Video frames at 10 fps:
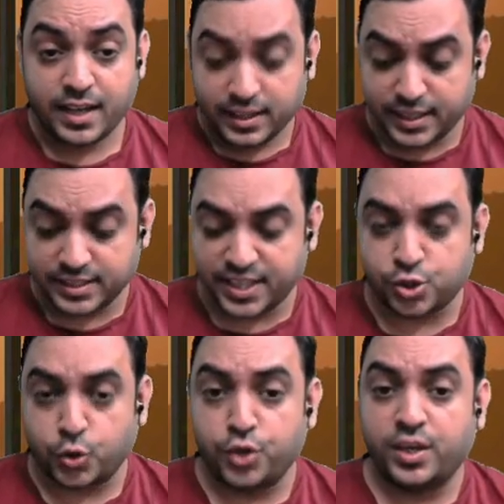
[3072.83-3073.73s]
This I
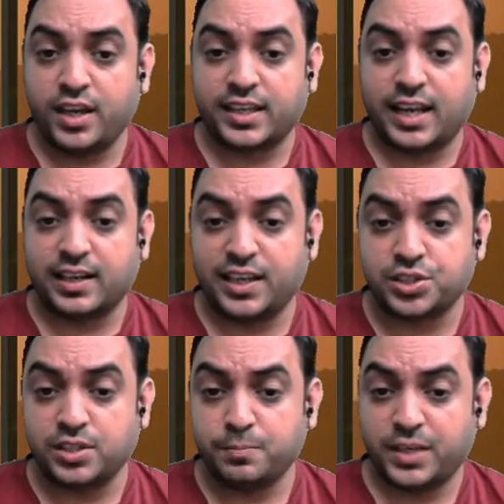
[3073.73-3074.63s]
showed you here
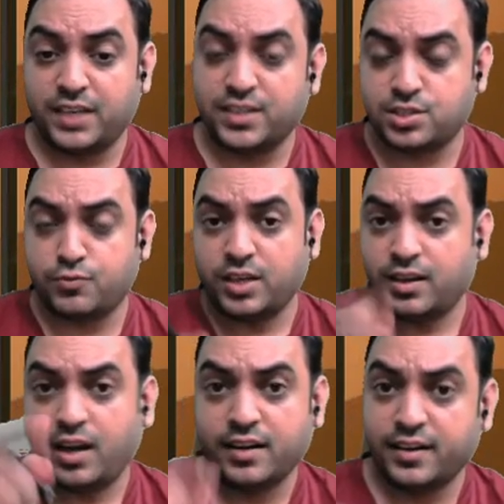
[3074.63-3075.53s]
calculation. Previous one,
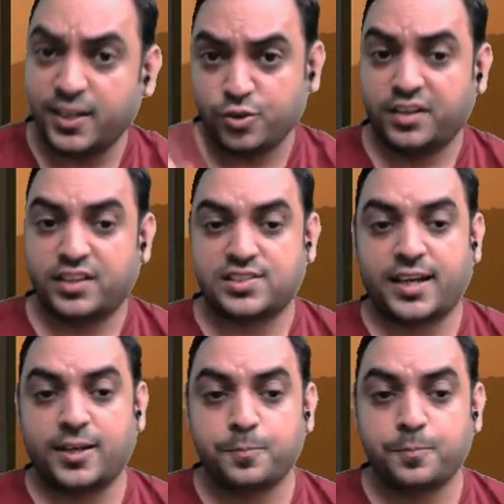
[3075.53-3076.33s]
100. You understand.